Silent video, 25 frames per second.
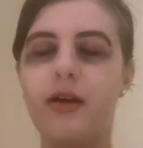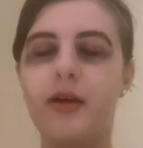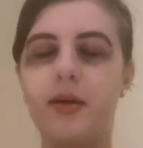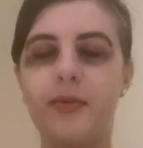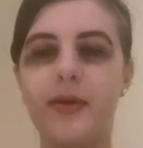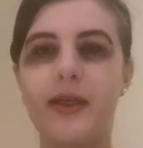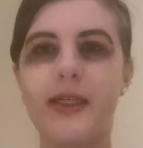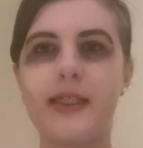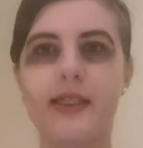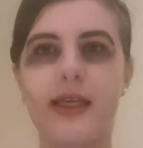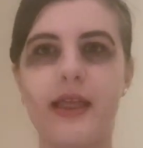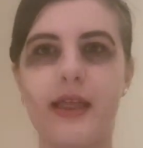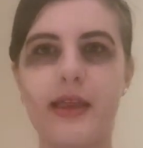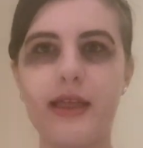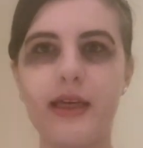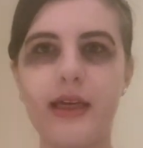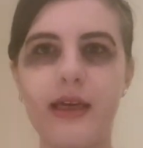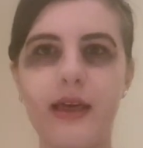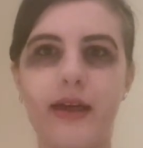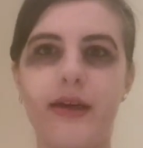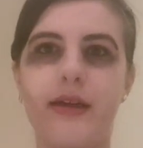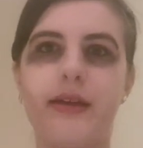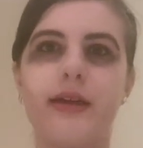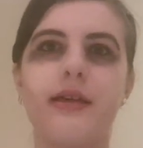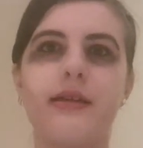Because I
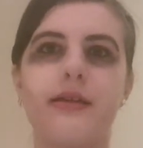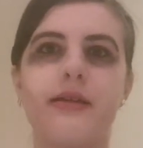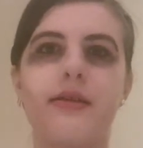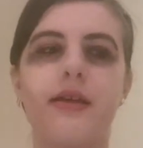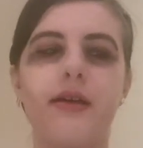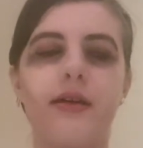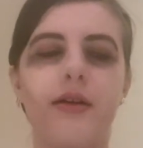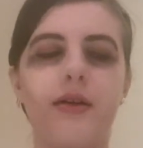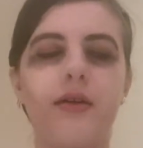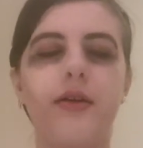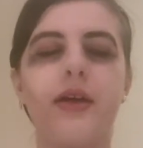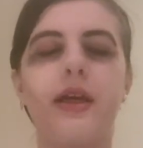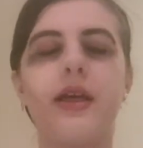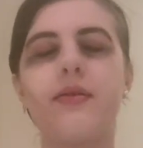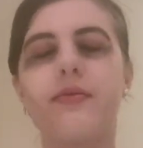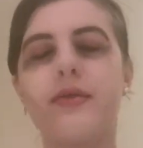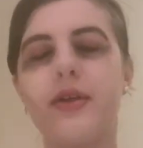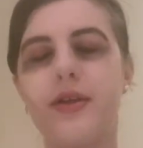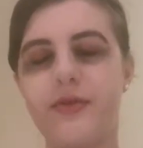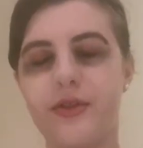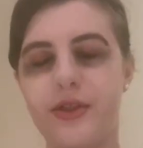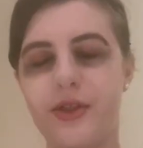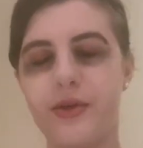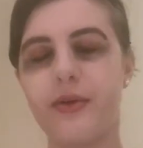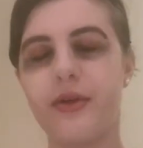think Nessa, even
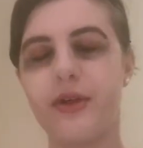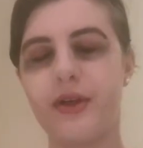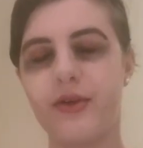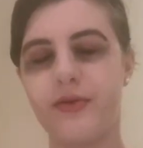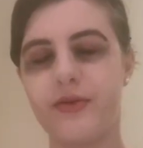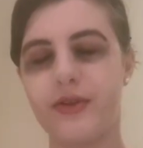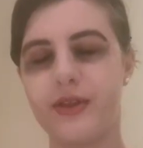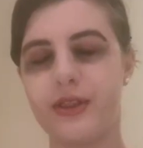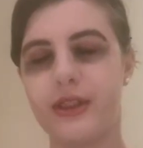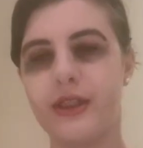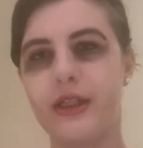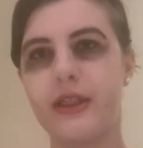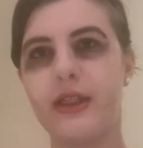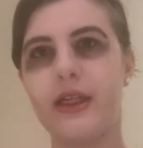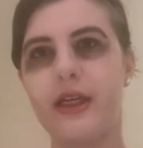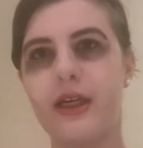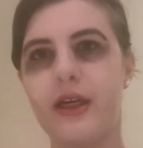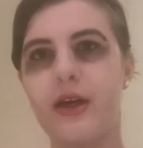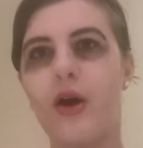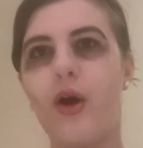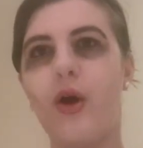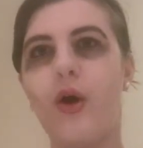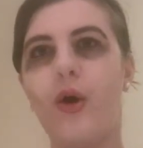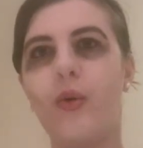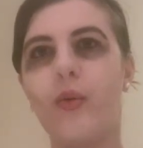if she were in a
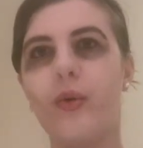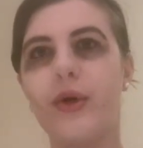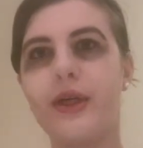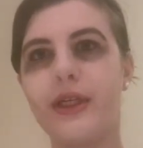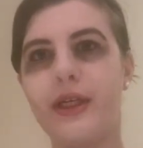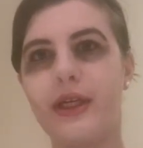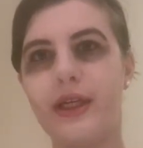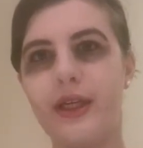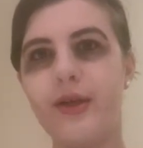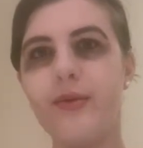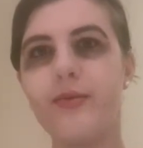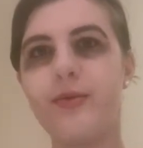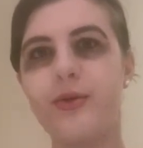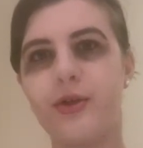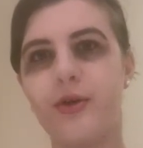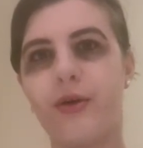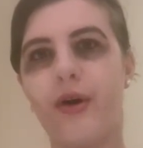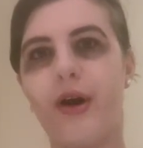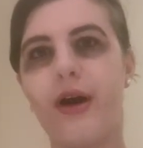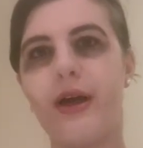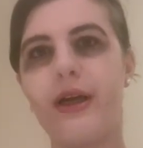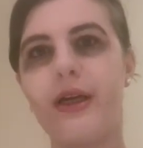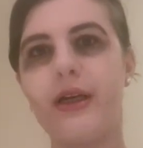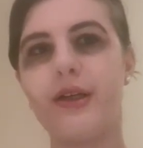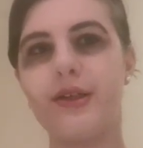facility, would keep
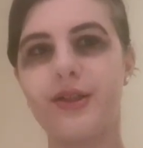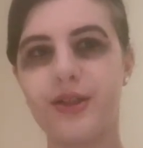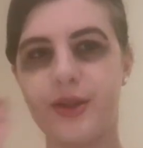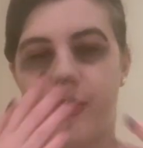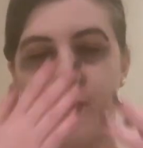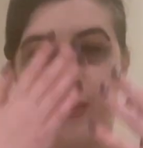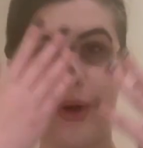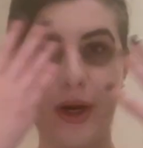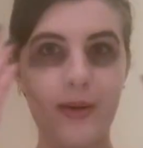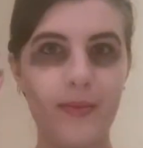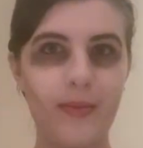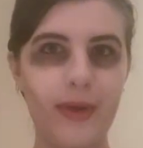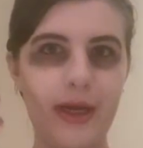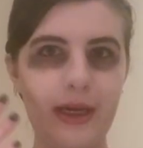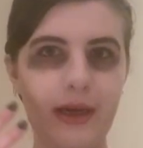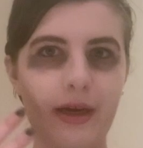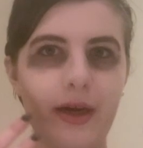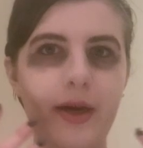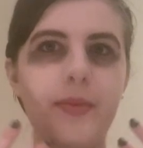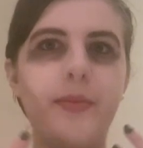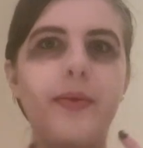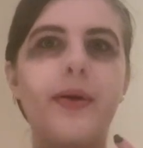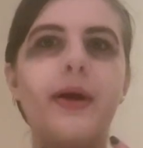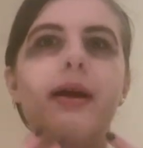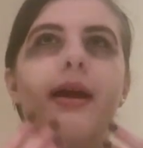trying to wear
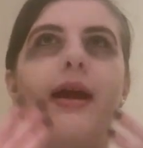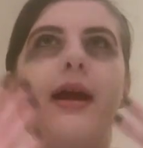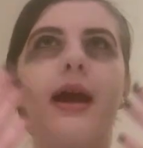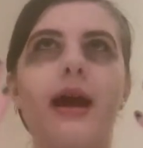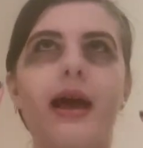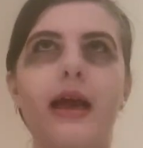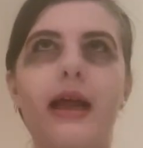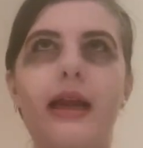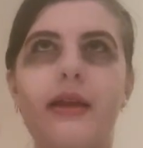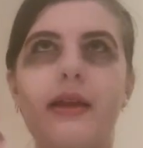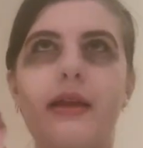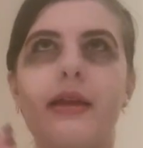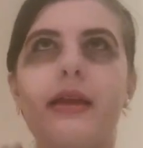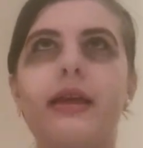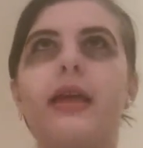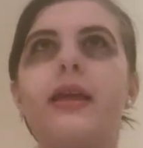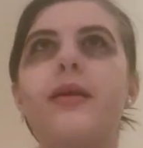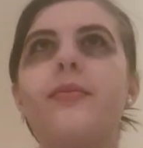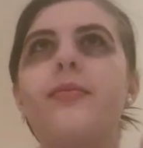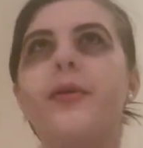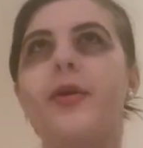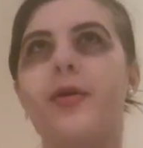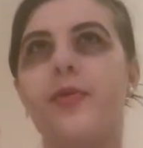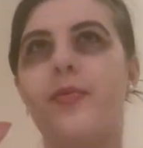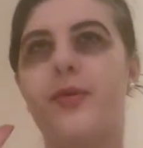makeup and
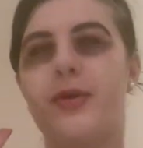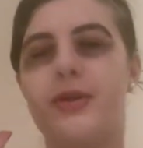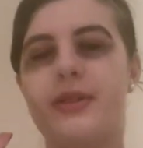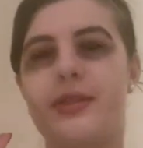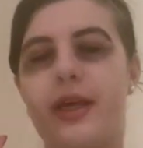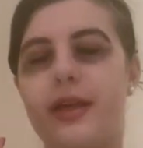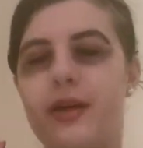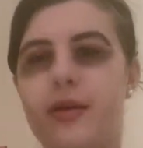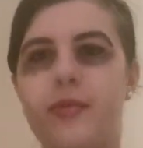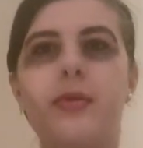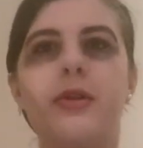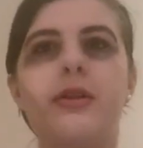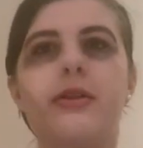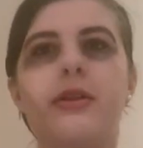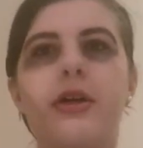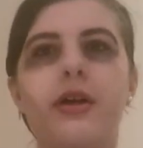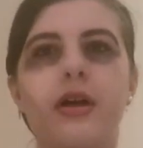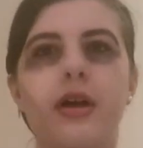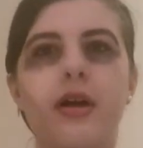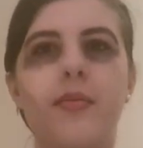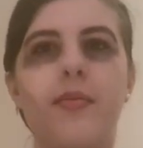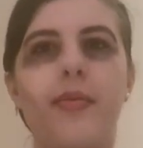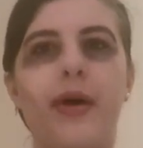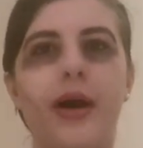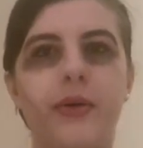keep a presentable
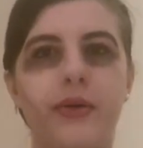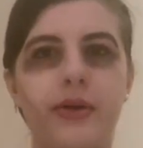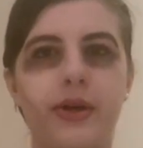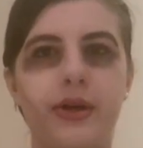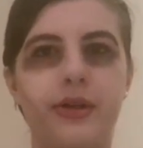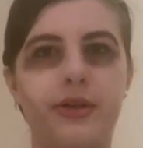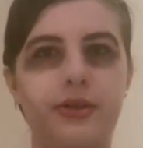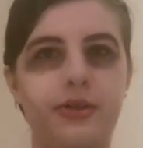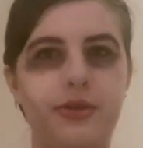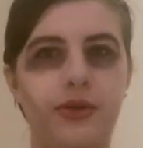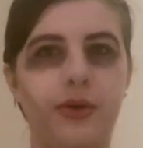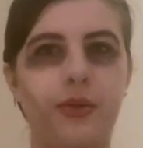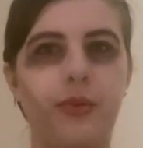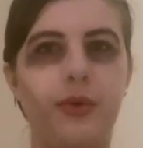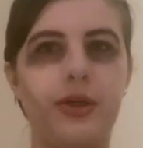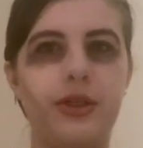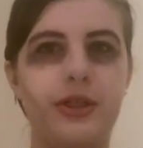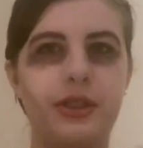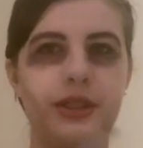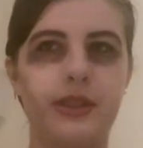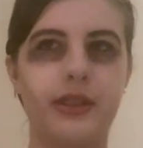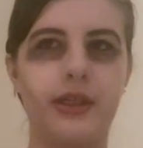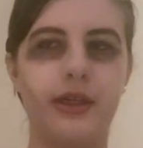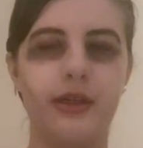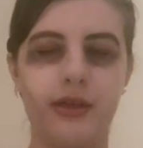look about her. So we're
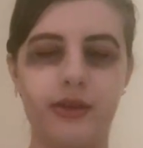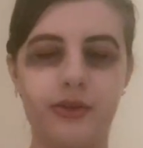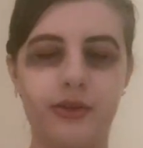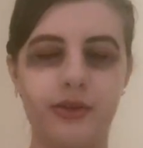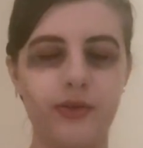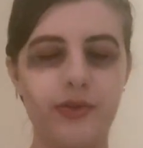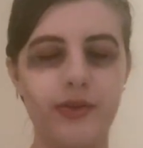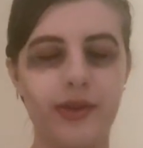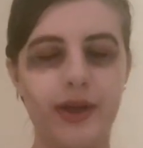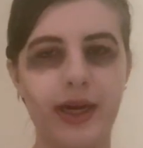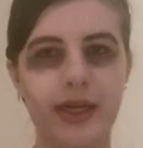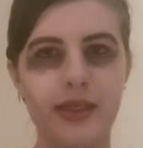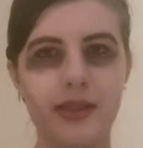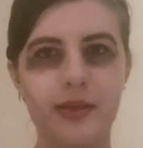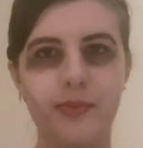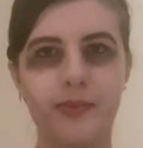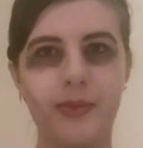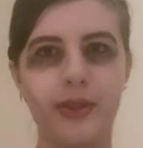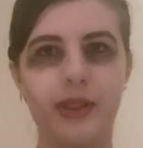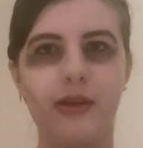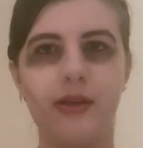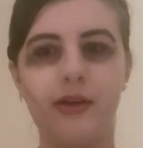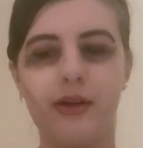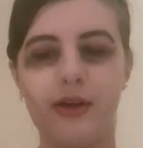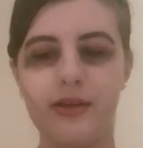just gonna do that,
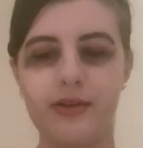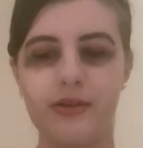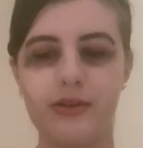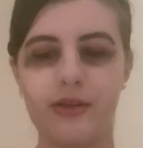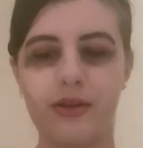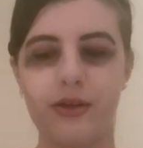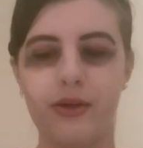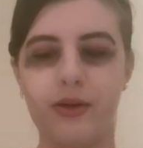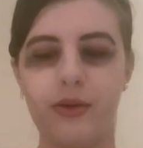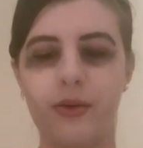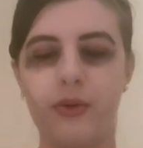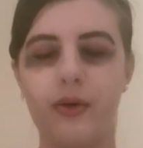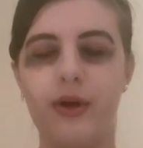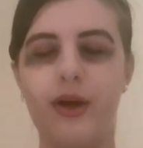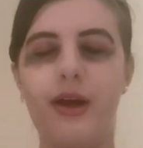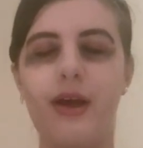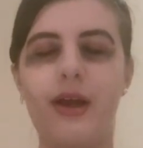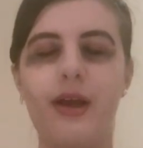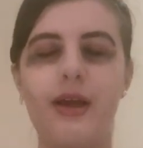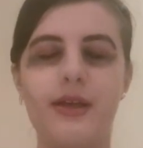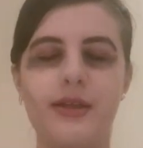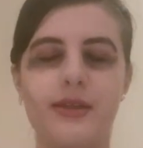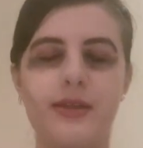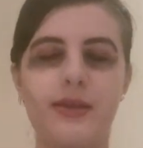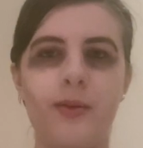but look as though
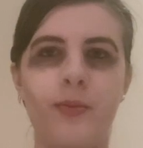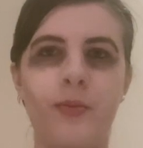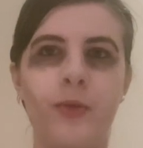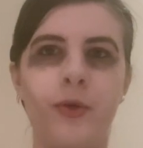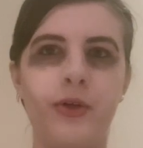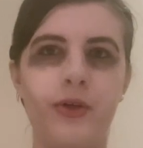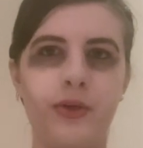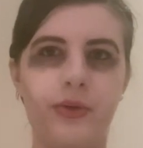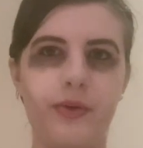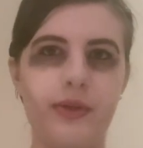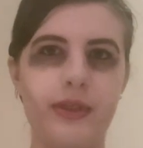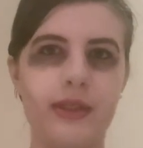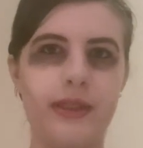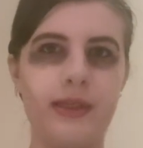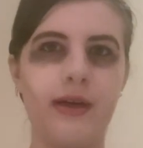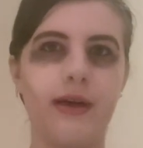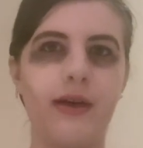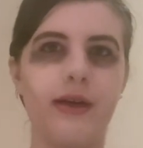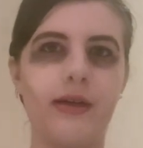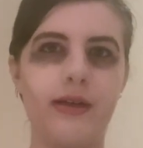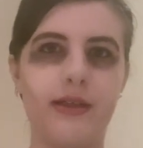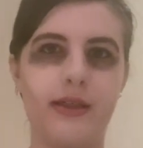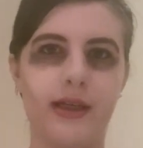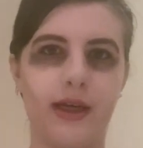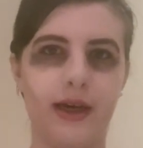someone who is
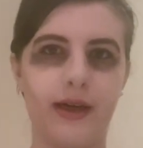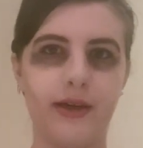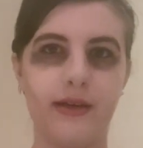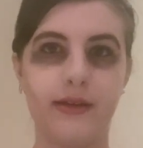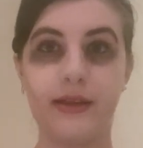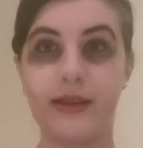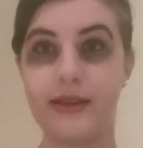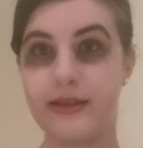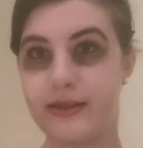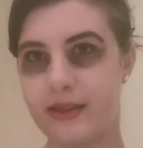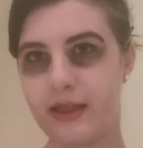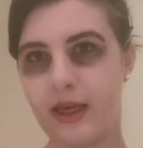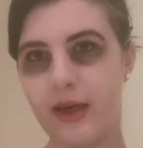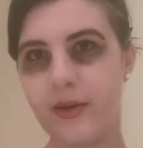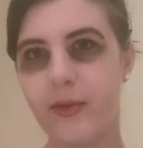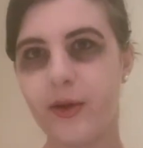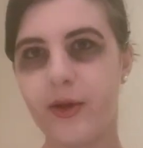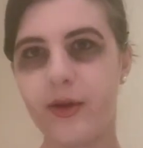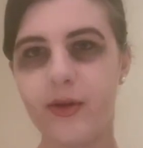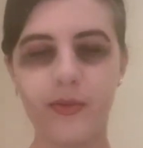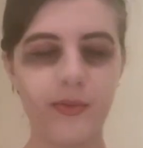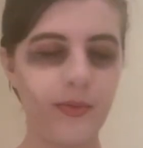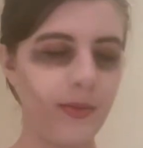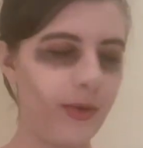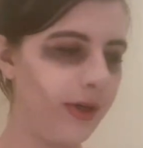not entirely
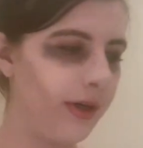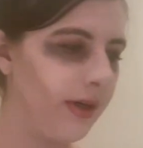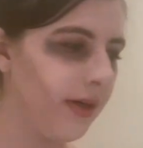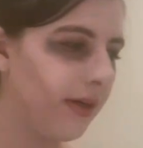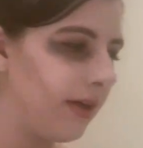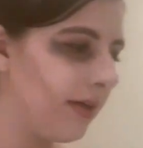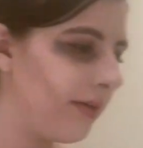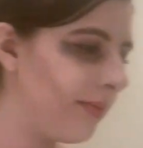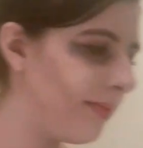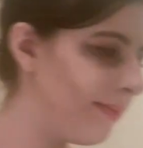stable put it on.